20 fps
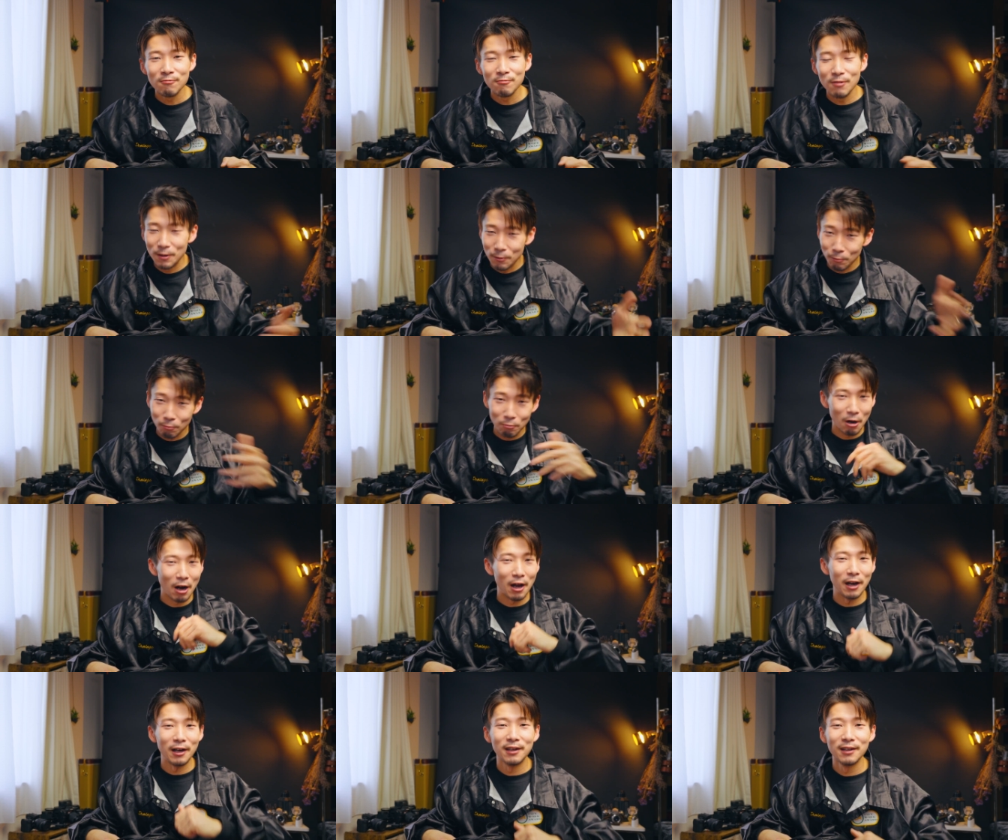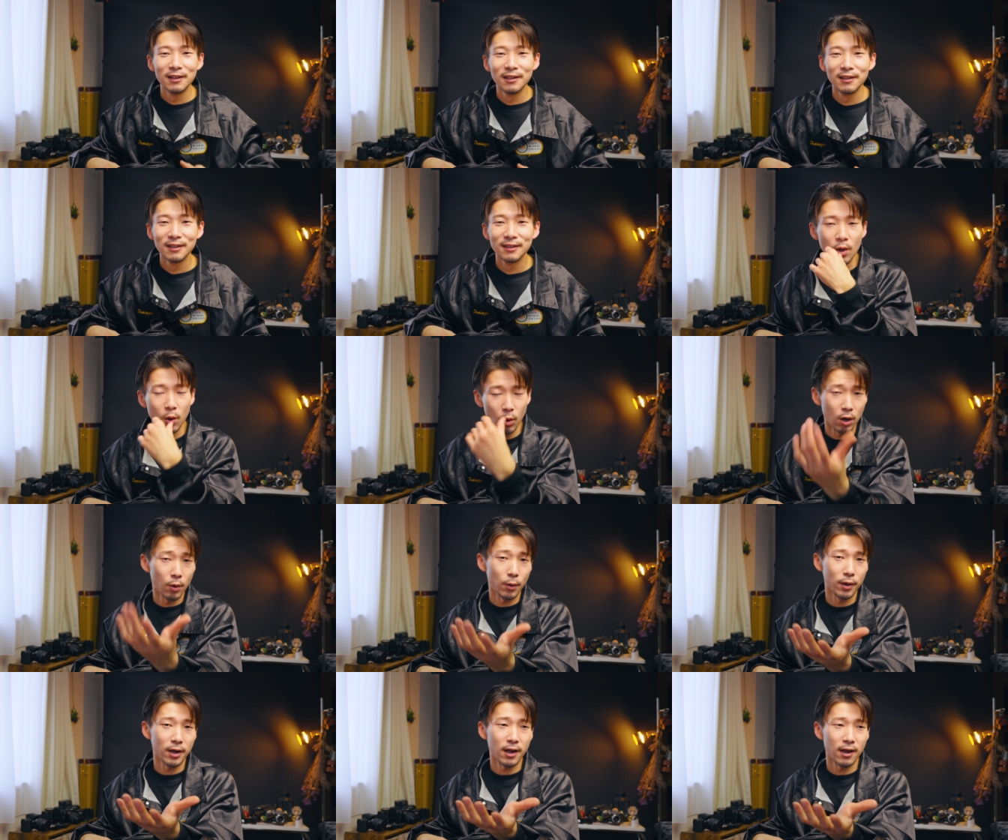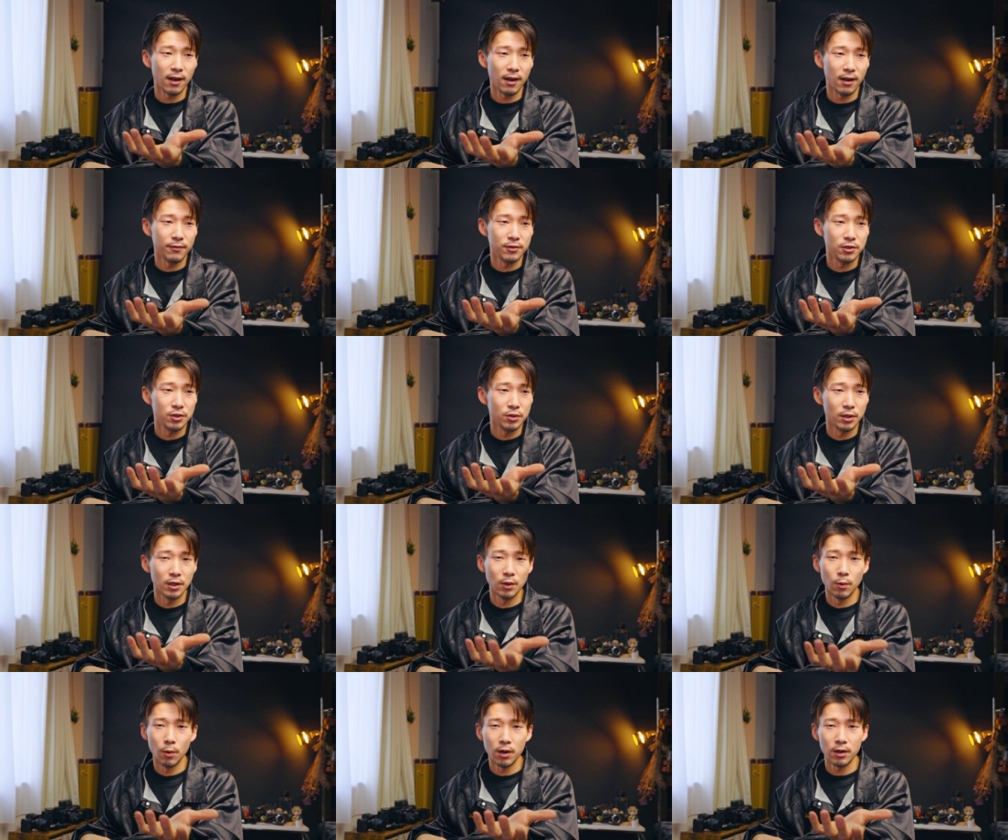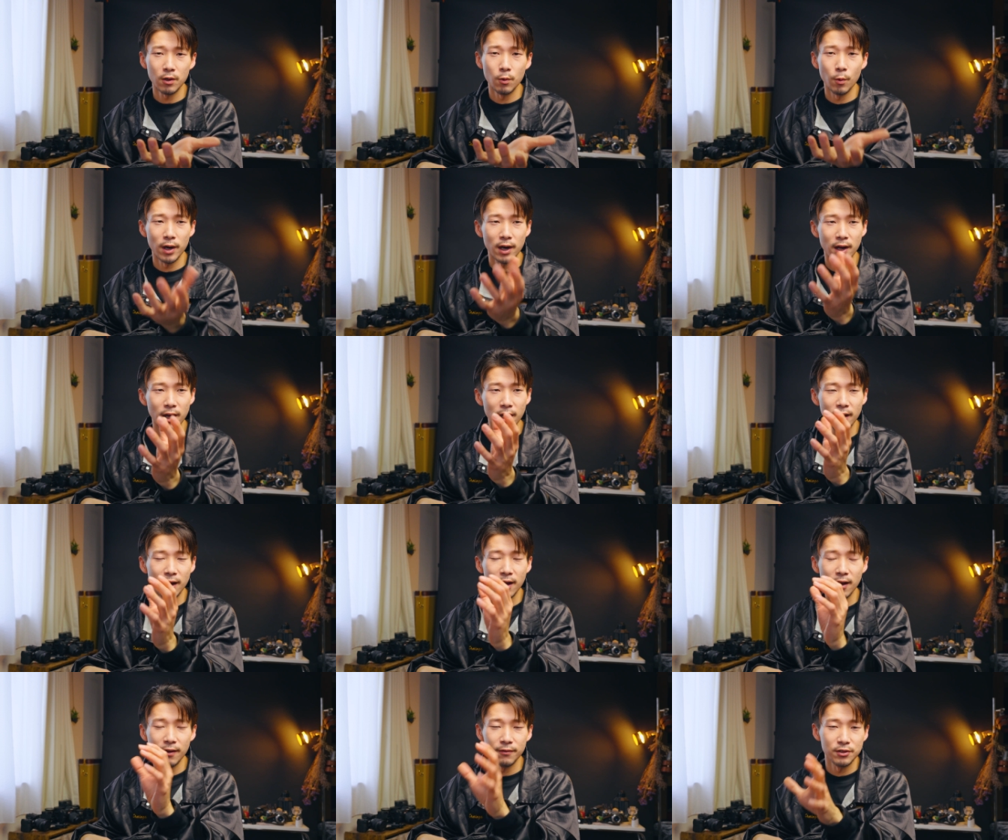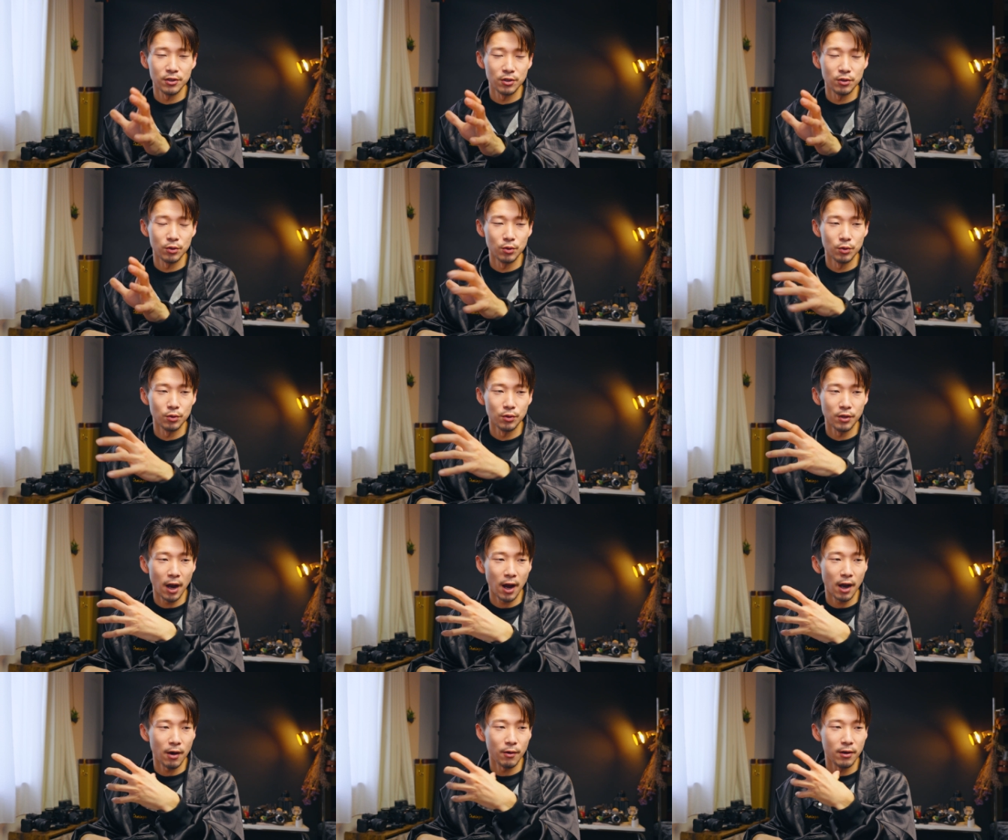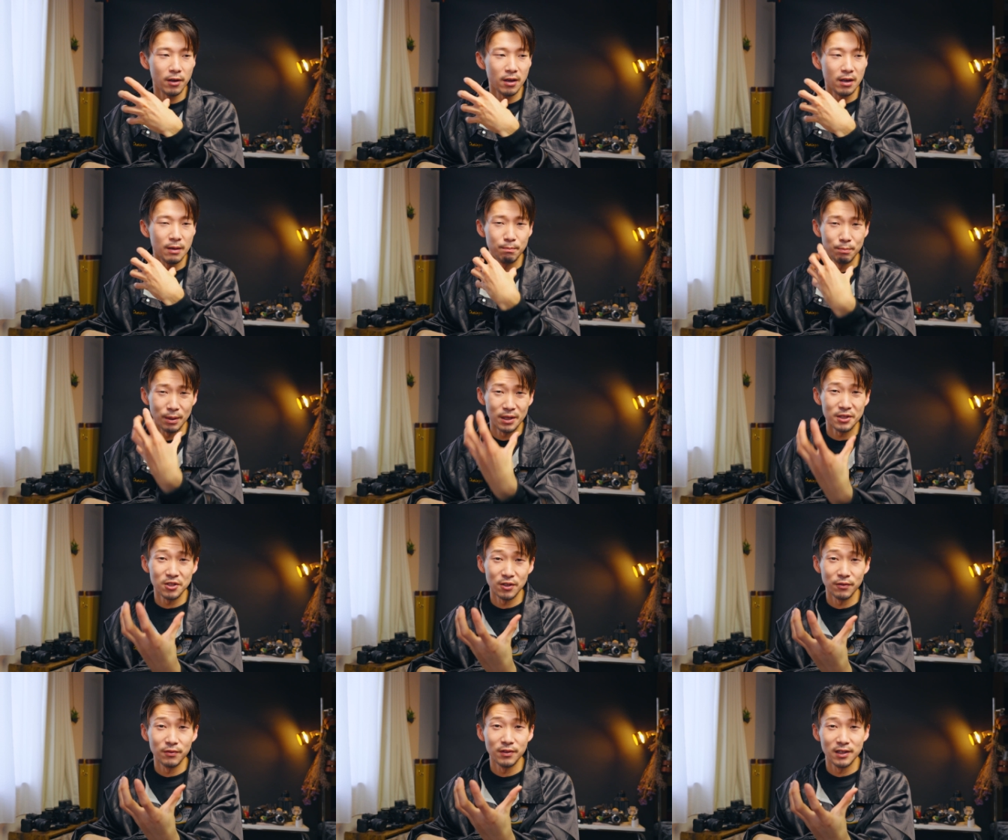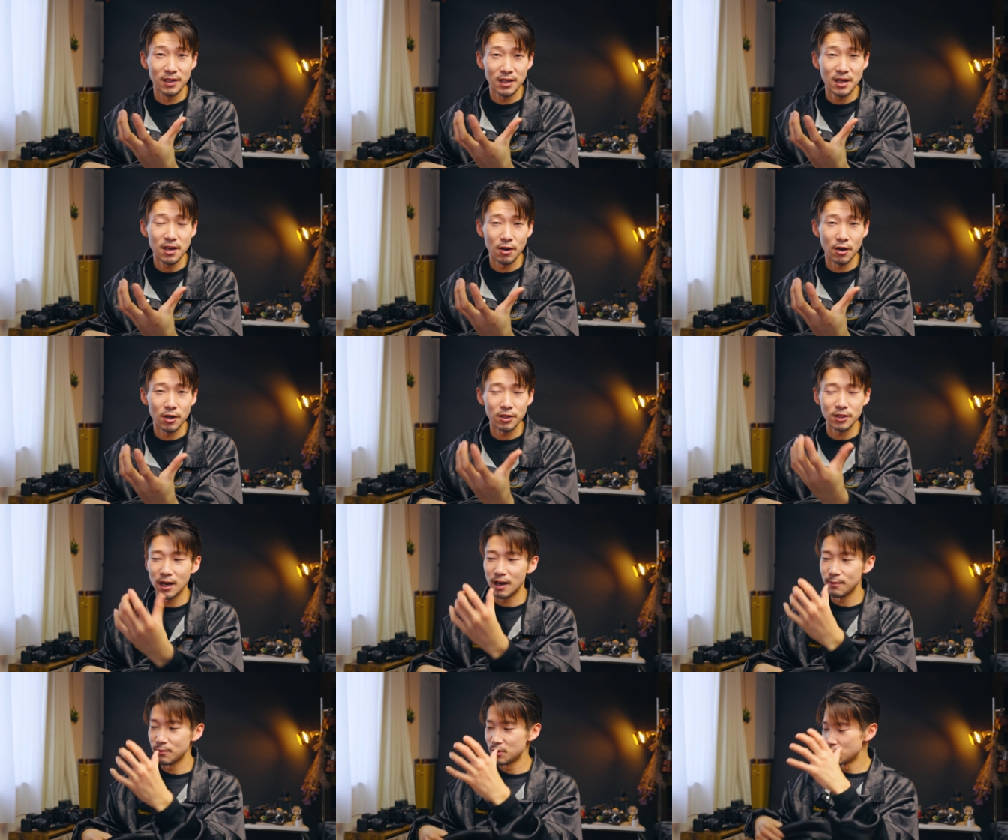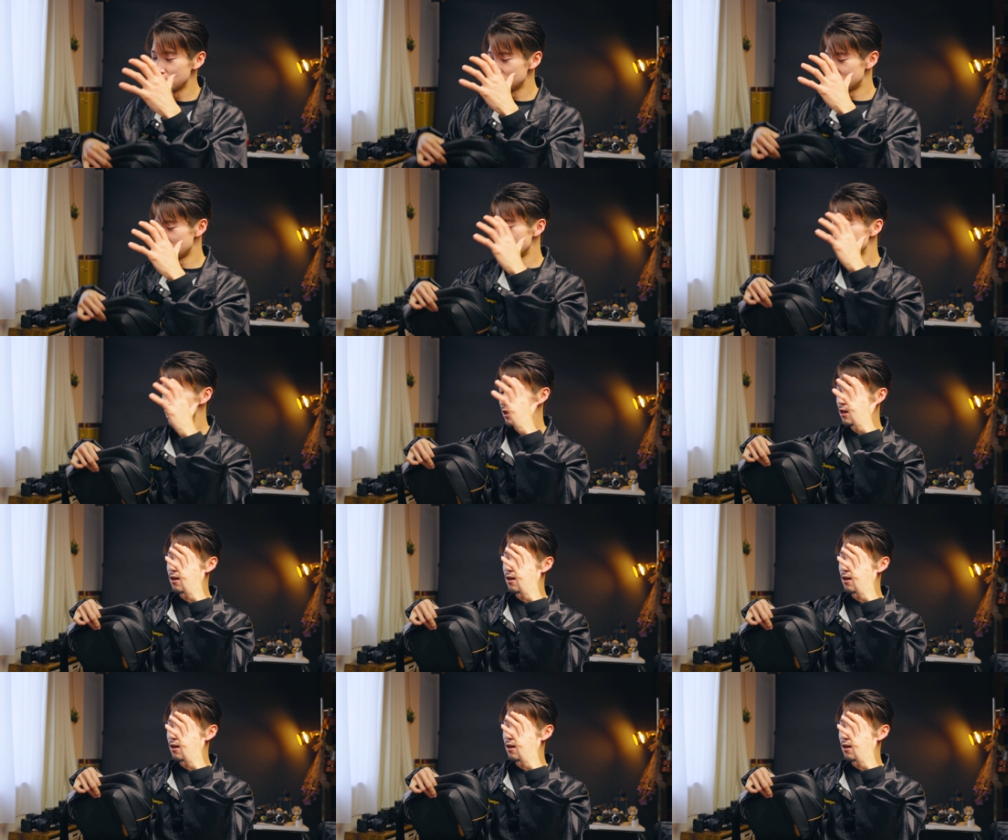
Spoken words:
and run. Or when I have shooting work, when I have to carry a bunch of gears, I'm using